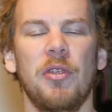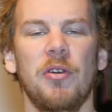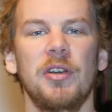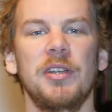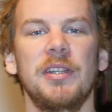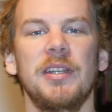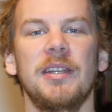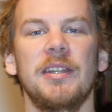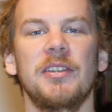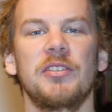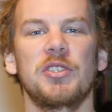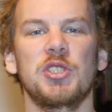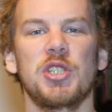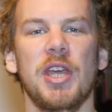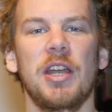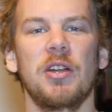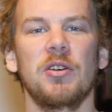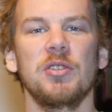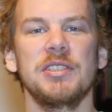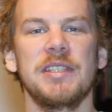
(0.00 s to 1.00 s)
13 is
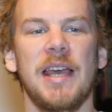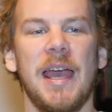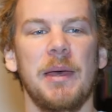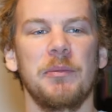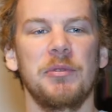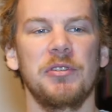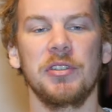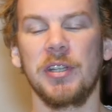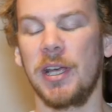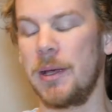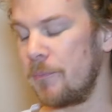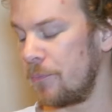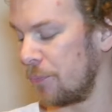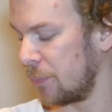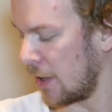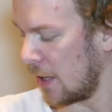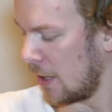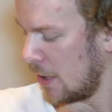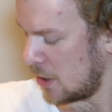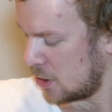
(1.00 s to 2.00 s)
Shadows Amsterdam.
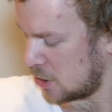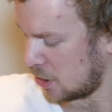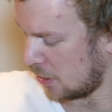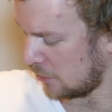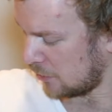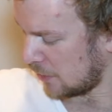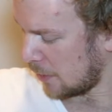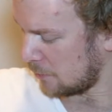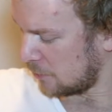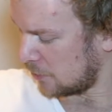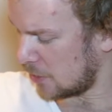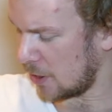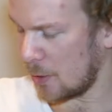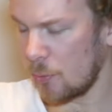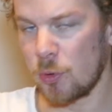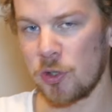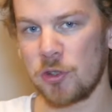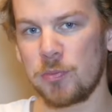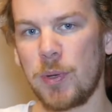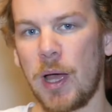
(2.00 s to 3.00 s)
Shadows
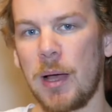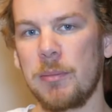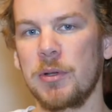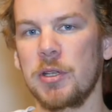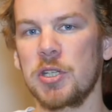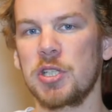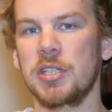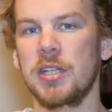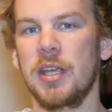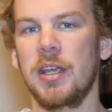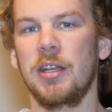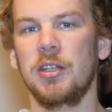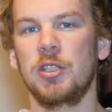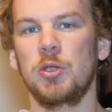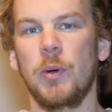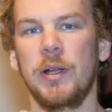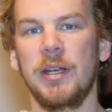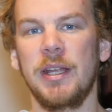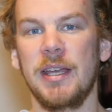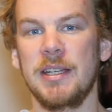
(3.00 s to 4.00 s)
Amsterdam was published in
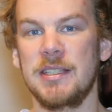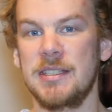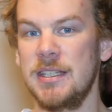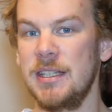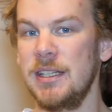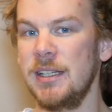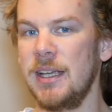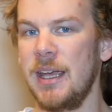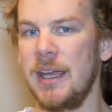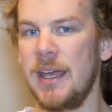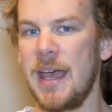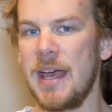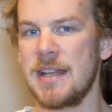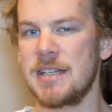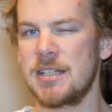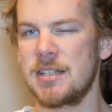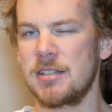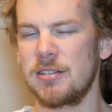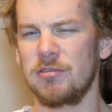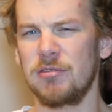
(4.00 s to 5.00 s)
2018
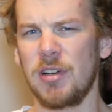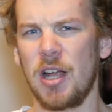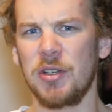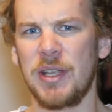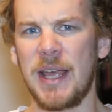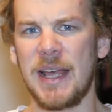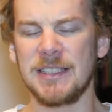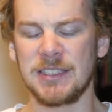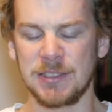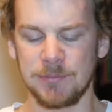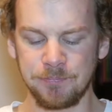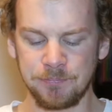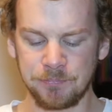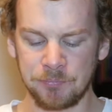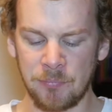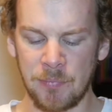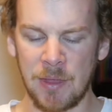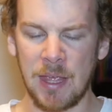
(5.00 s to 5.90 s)
at around Essen,